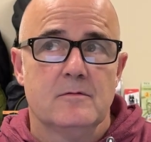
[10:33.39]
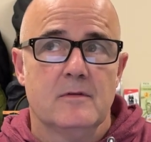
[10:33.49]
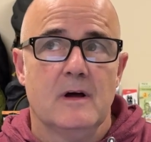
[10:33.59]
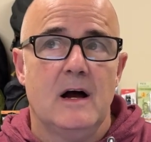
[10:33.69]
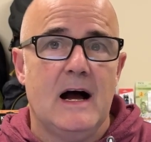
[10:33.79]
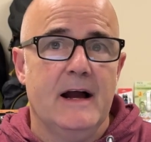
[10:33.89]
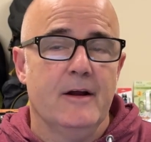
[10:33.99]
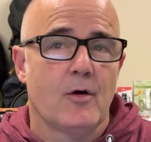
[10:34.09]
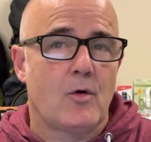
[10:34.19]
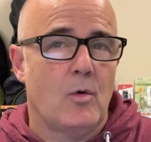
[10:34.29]
the
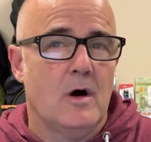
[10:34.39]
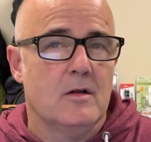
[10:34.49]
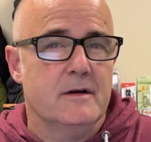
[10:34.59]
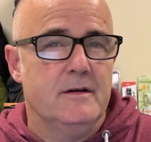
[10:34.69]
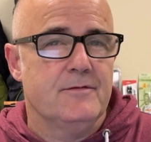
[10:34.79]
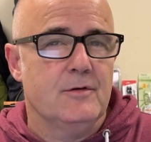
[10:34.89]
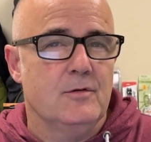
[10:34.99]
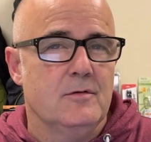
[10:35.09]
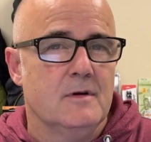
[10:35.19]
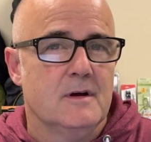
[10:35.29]
higher quality
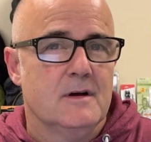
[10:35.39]
food.